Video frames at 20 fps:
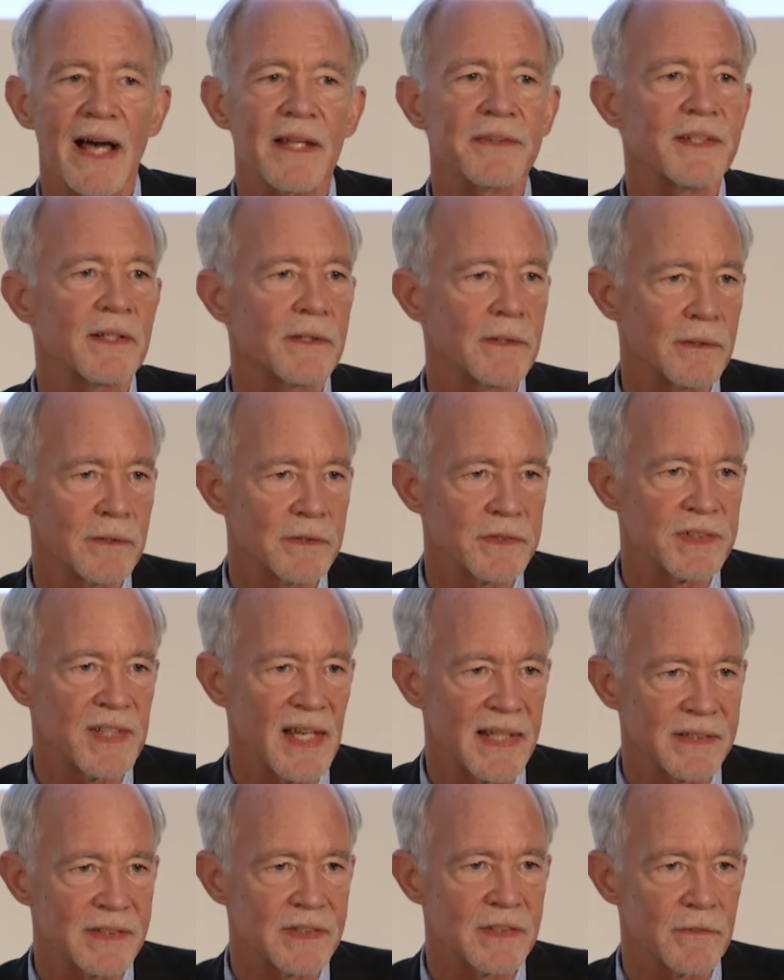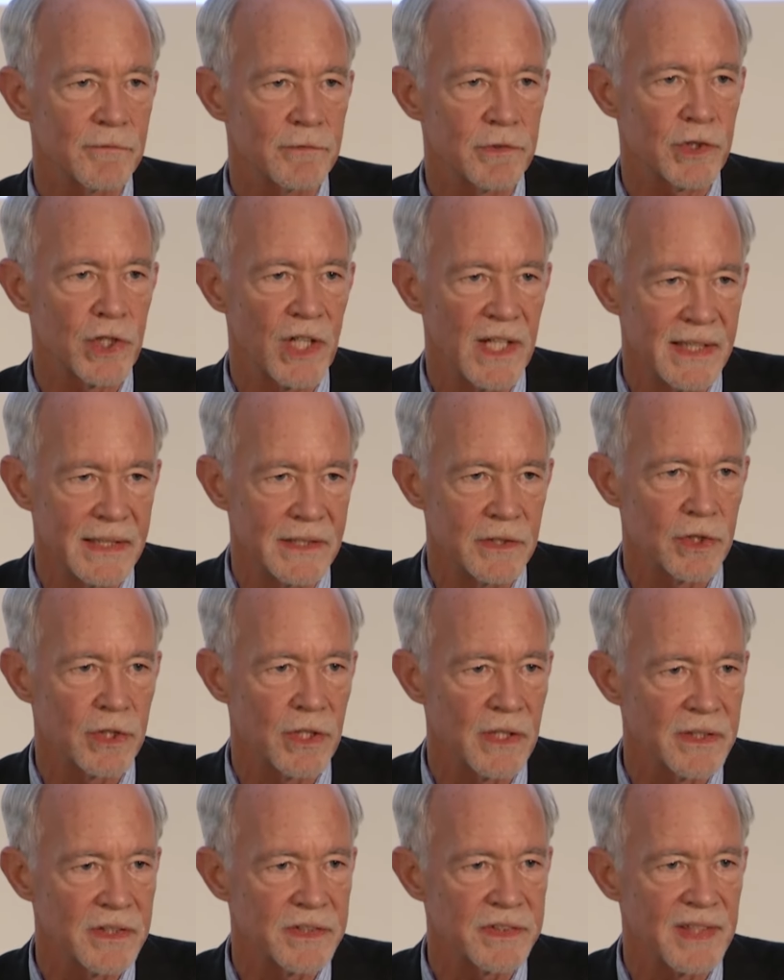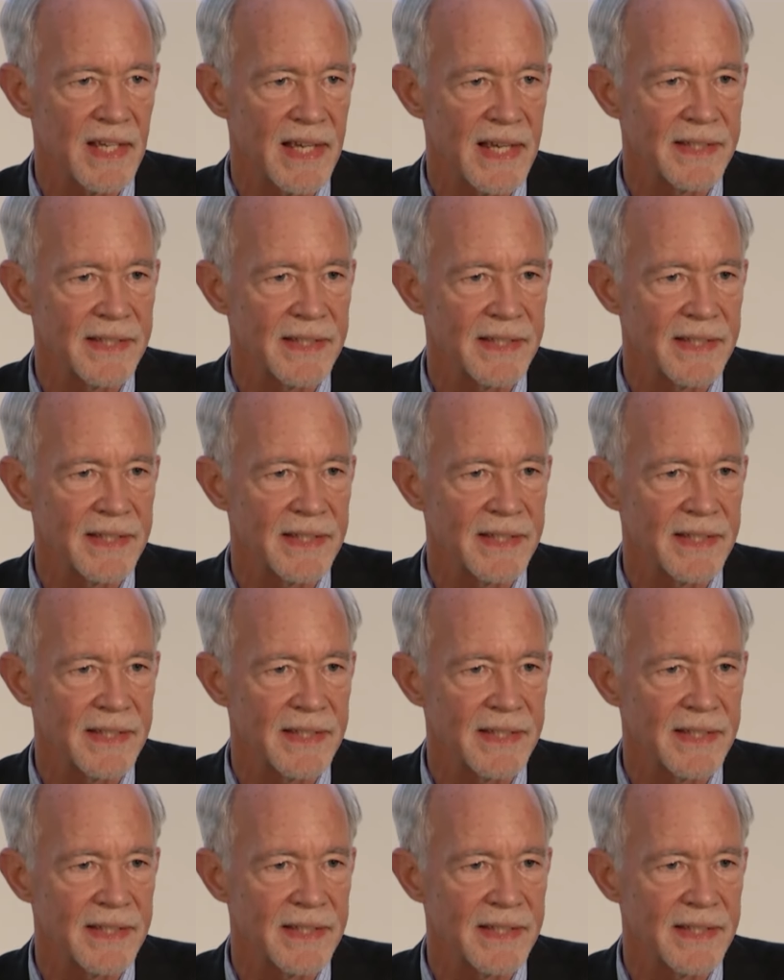other sets of changes